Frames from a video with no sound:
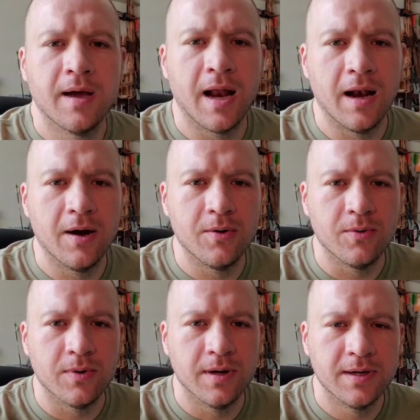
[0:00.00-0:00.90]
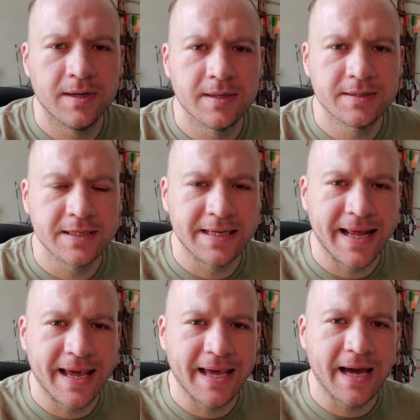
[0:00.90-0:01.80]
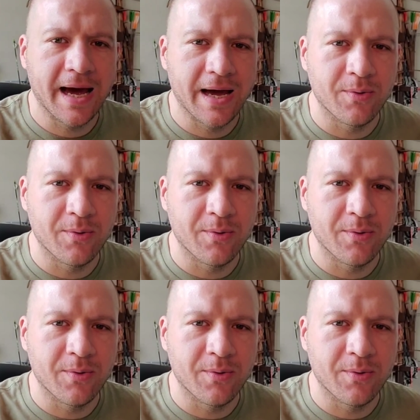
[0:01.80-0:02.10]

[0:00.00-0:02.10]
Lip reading: Hello, today I